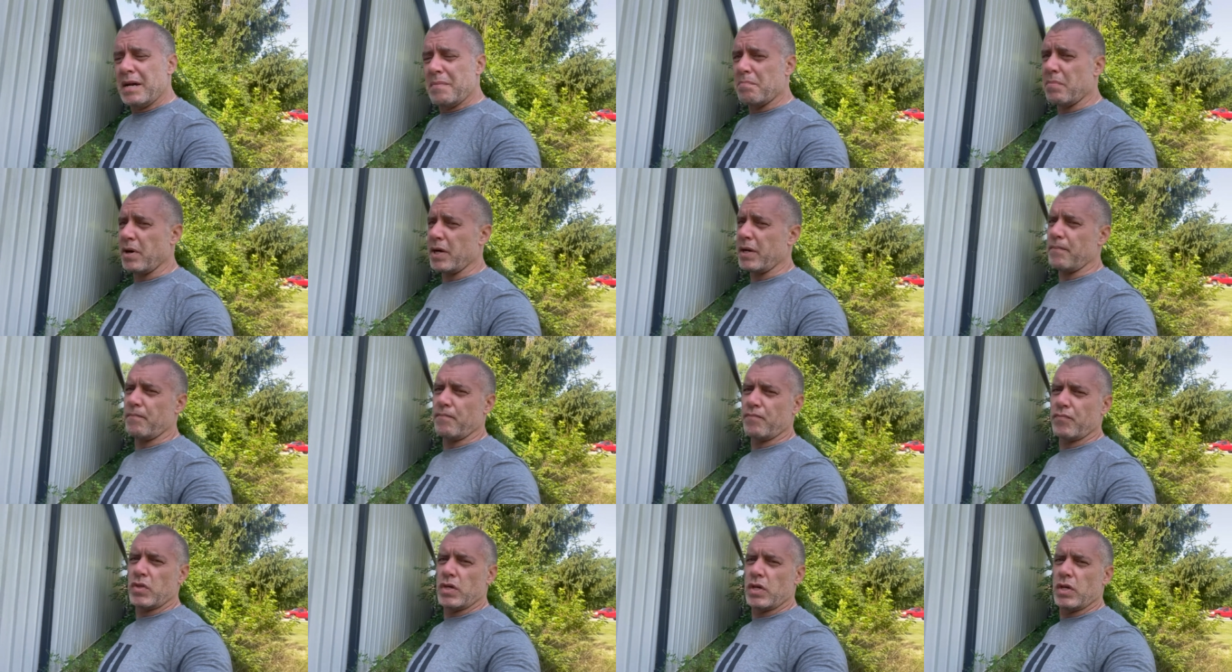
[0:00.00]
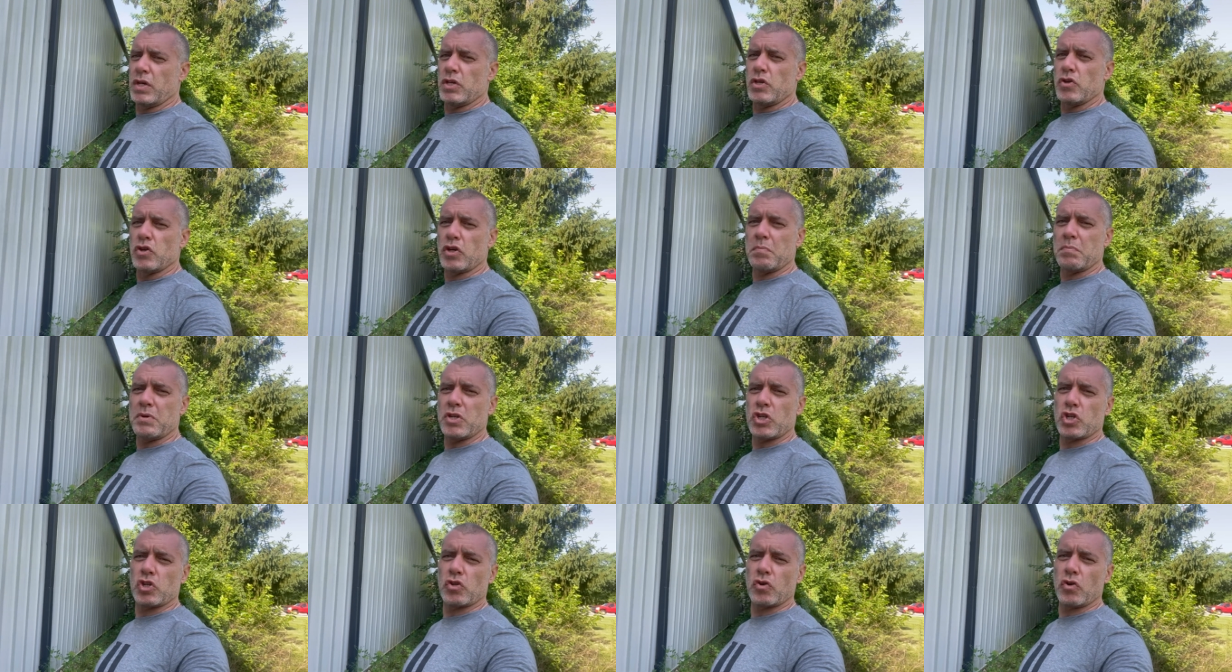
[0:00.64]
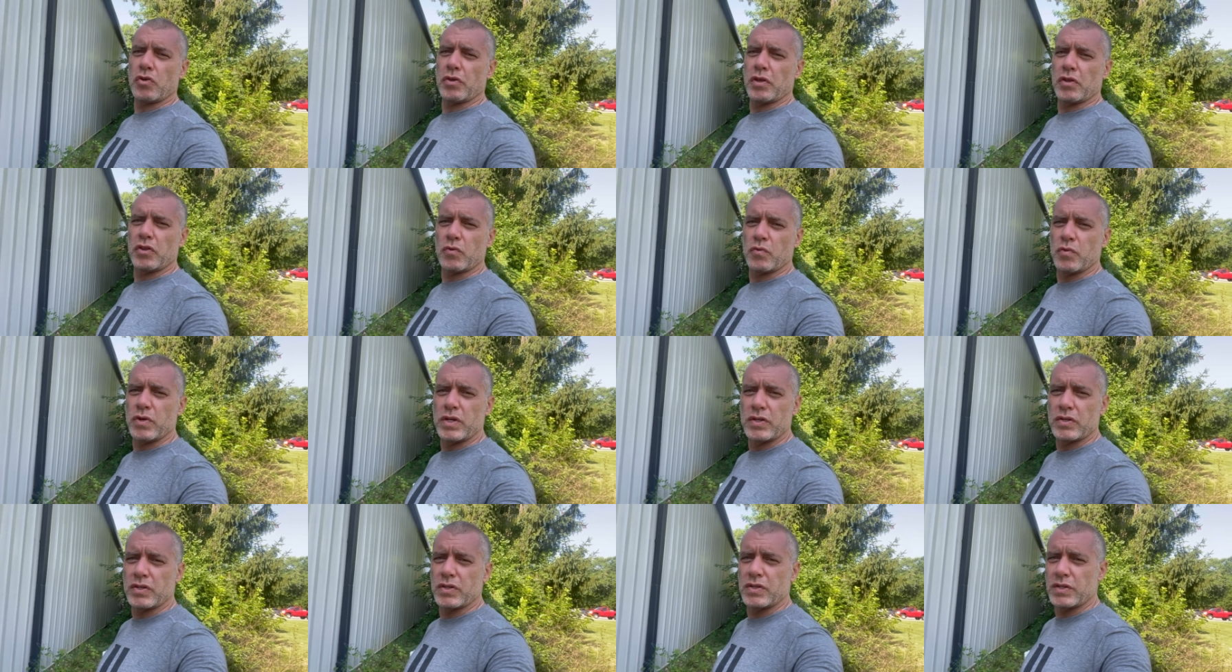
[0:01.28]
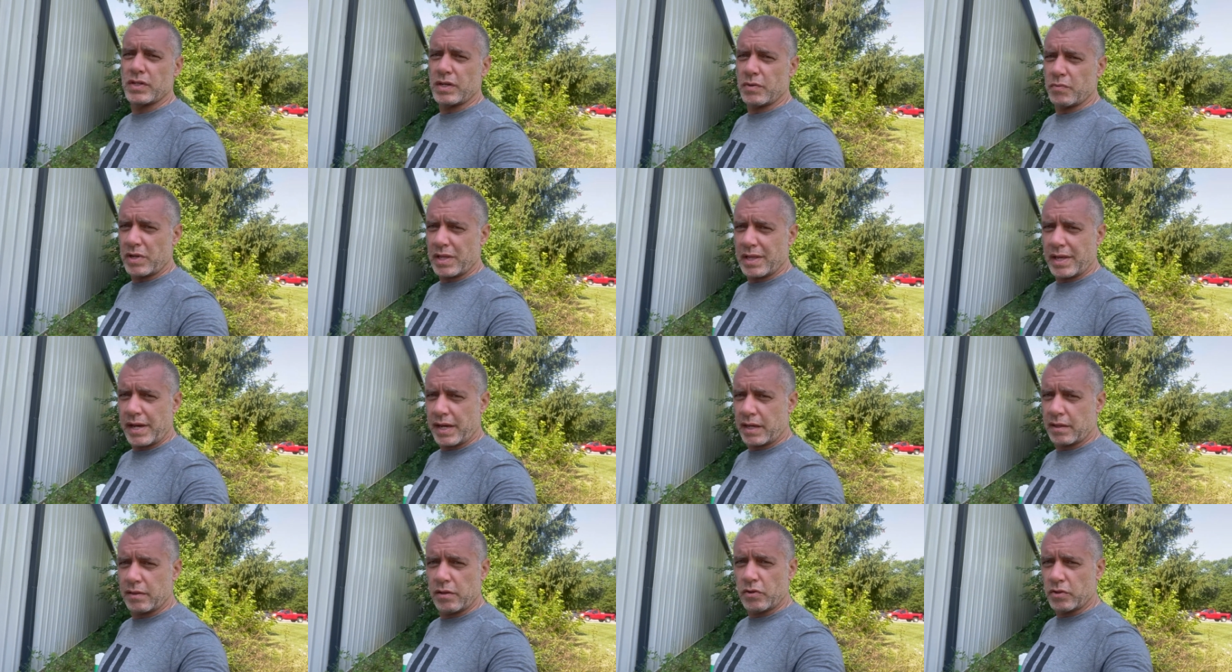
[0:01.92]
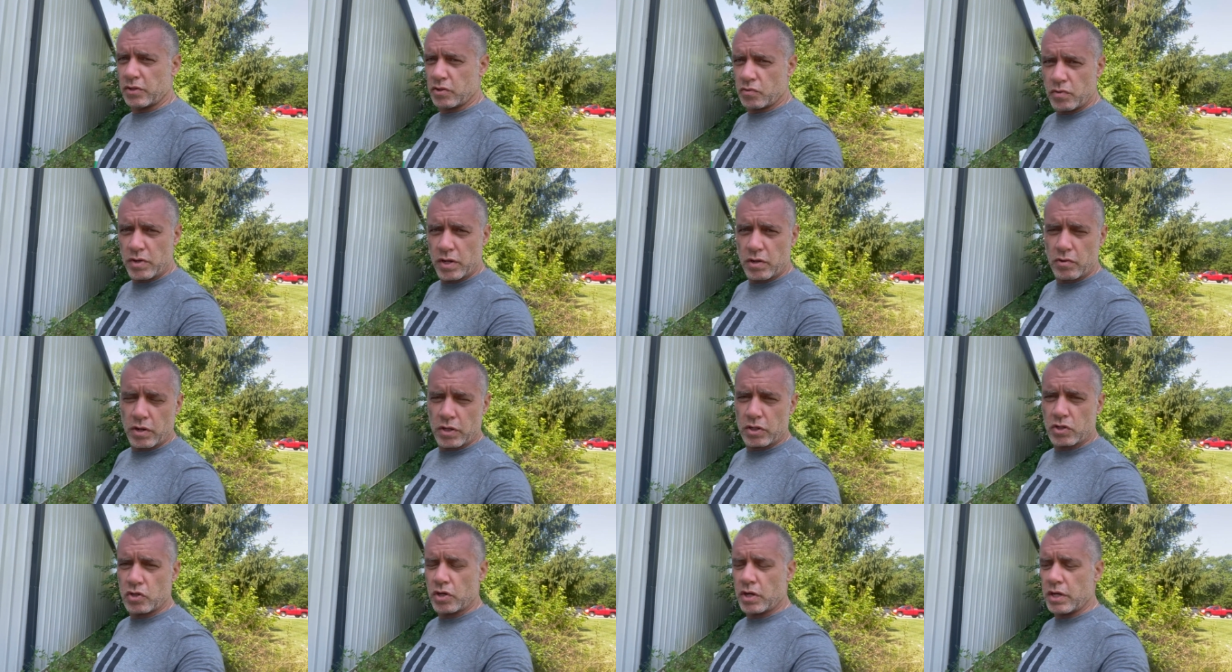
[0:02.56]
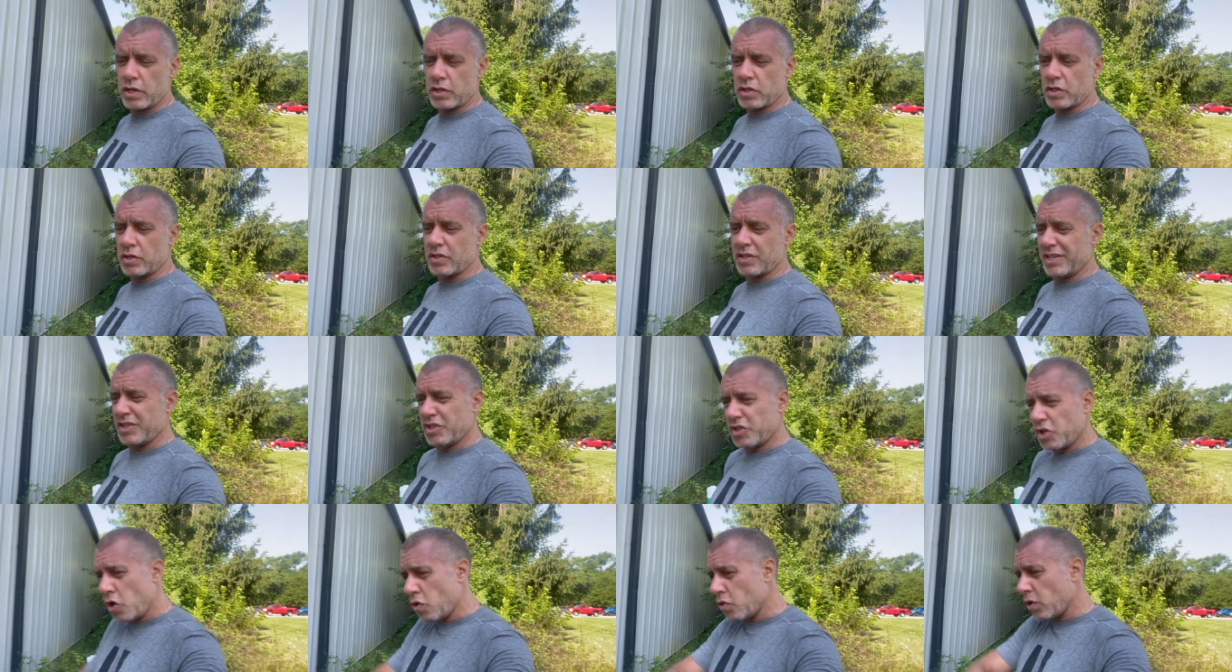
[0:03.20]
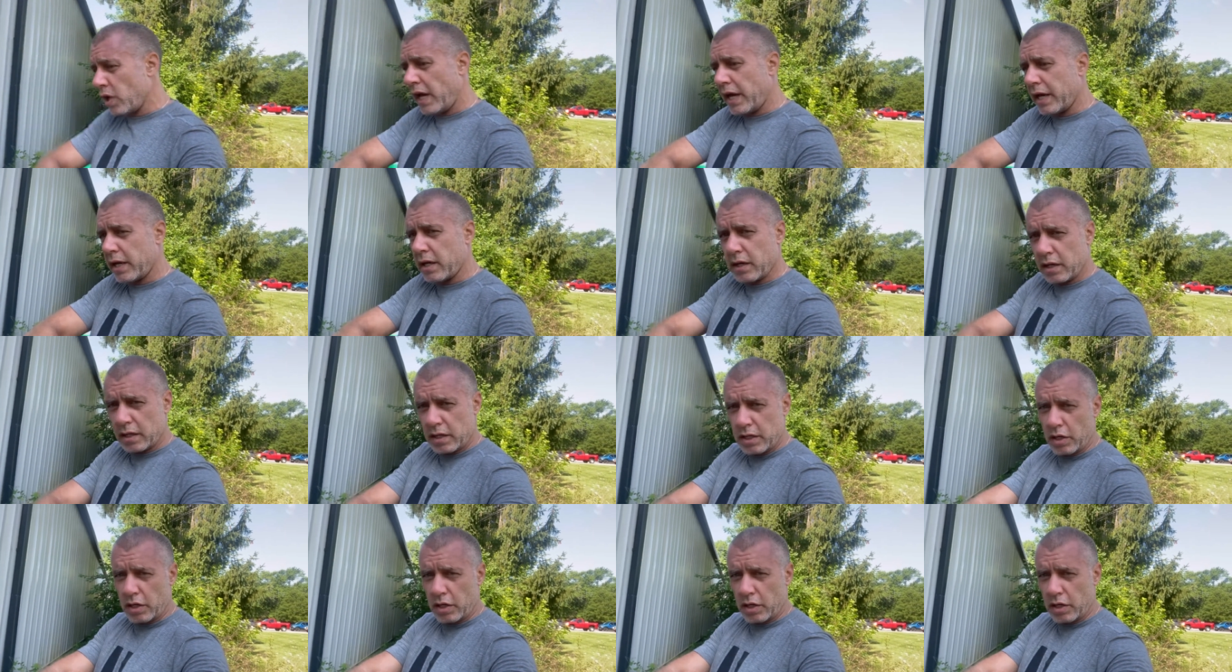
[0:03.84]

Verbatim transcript: But you can be sure that the reasons that we like those three crustaceans and don't like,